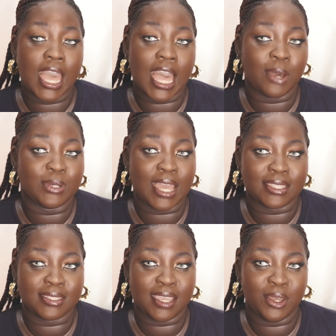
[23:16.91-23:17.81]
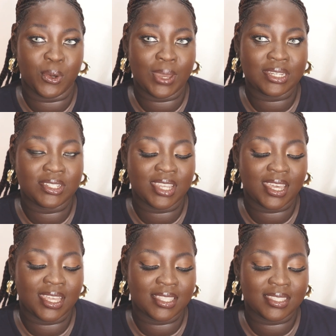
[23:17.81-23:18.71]
I would answer your
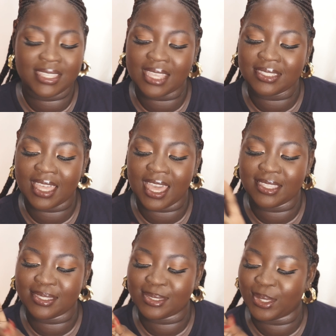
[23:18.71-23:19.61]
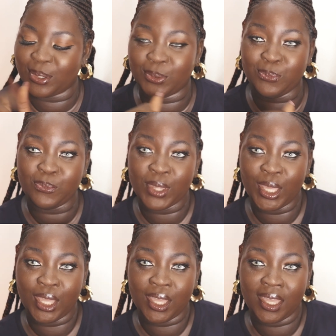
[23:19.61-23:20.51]
questions. Yes, guys, so
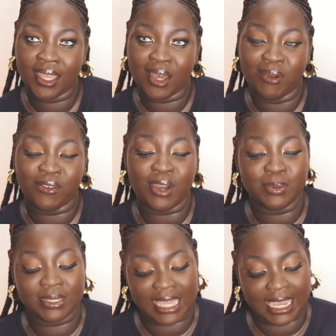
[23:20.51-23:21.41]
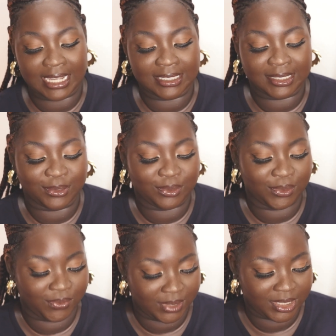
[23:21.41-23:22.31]
we've come to the end of
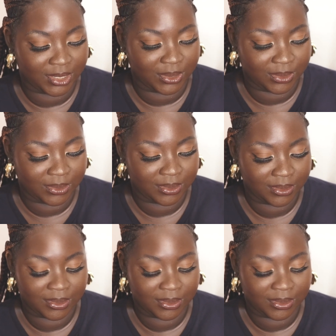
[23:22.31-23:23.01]
the video.